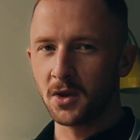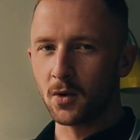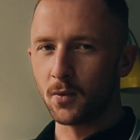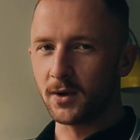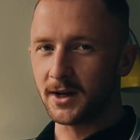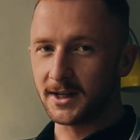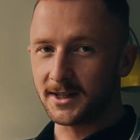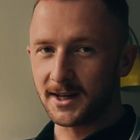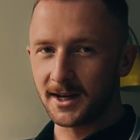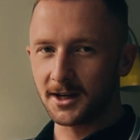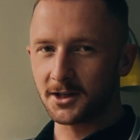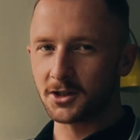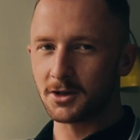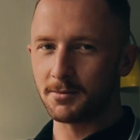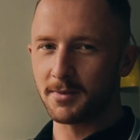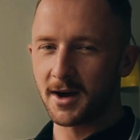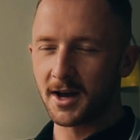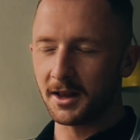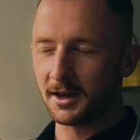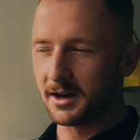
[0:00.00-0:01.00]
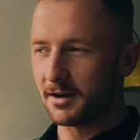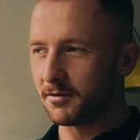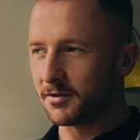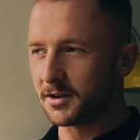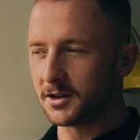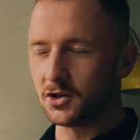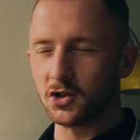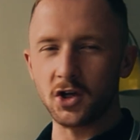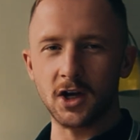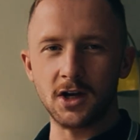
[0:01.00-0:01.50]
when he takes the pill and
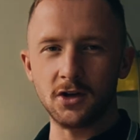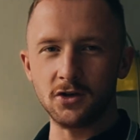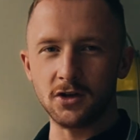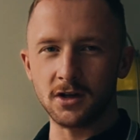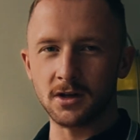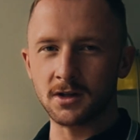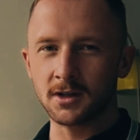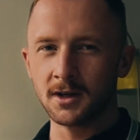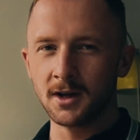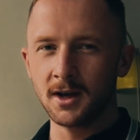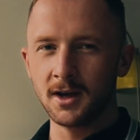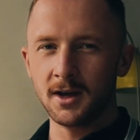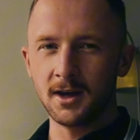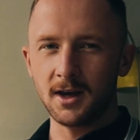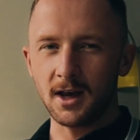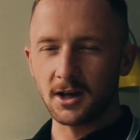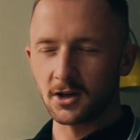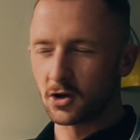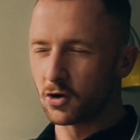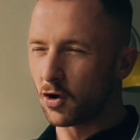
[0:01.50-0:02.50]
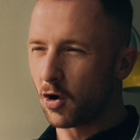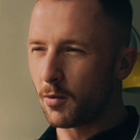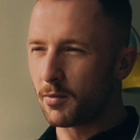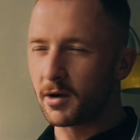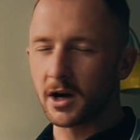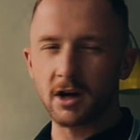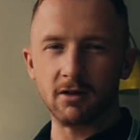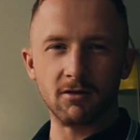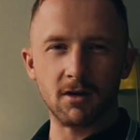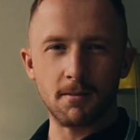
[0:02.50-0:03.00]
everything changes, he's an
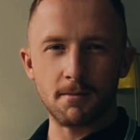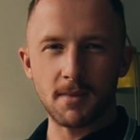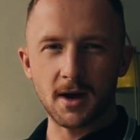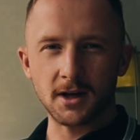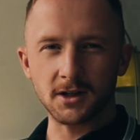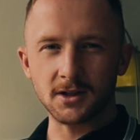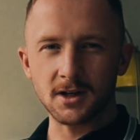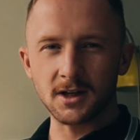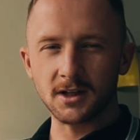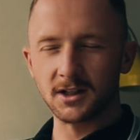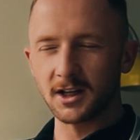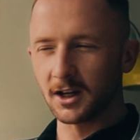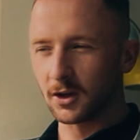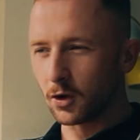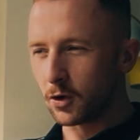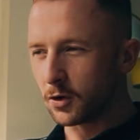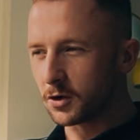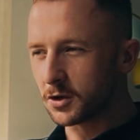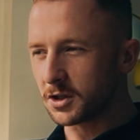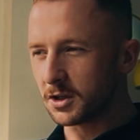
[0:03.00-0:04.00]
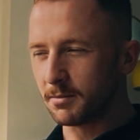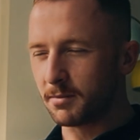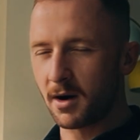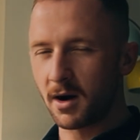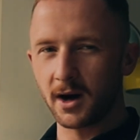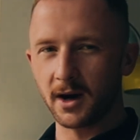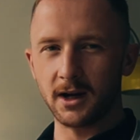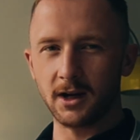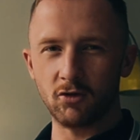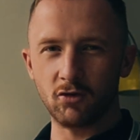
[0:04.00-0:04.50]
operator in business, he looks the
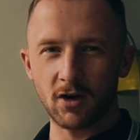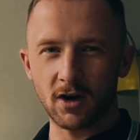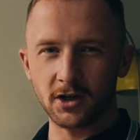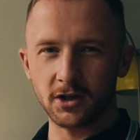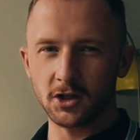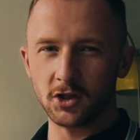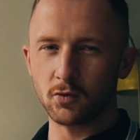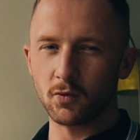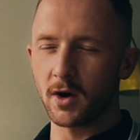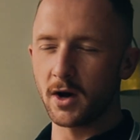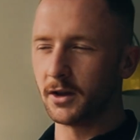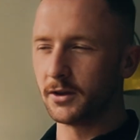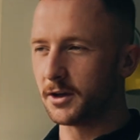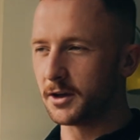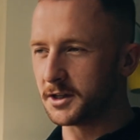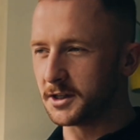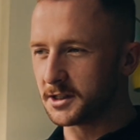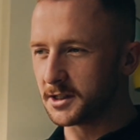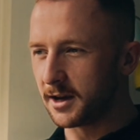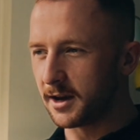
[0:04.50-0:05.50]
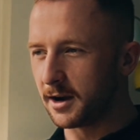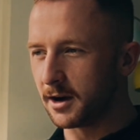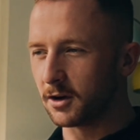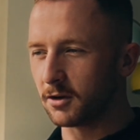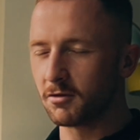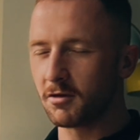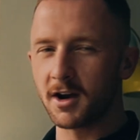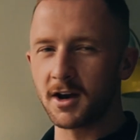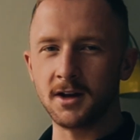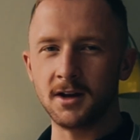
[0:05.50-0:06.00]
part, he dresses well, does his
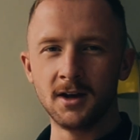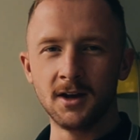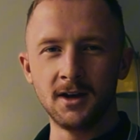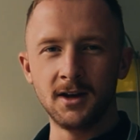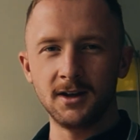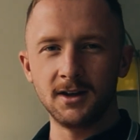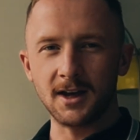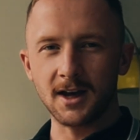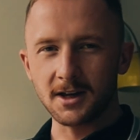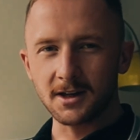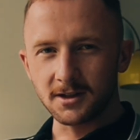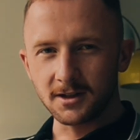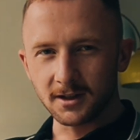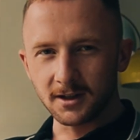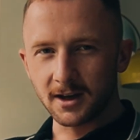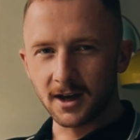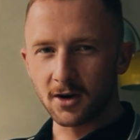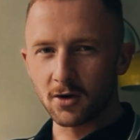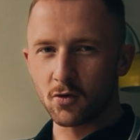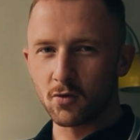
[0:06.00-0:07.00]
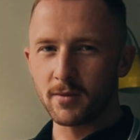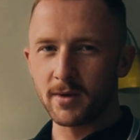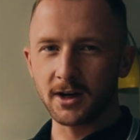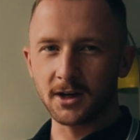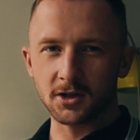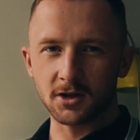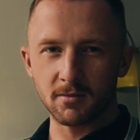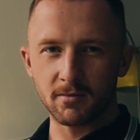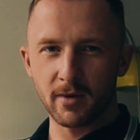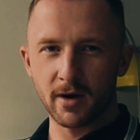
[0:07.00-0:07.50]
hair right, gets the girl, makes some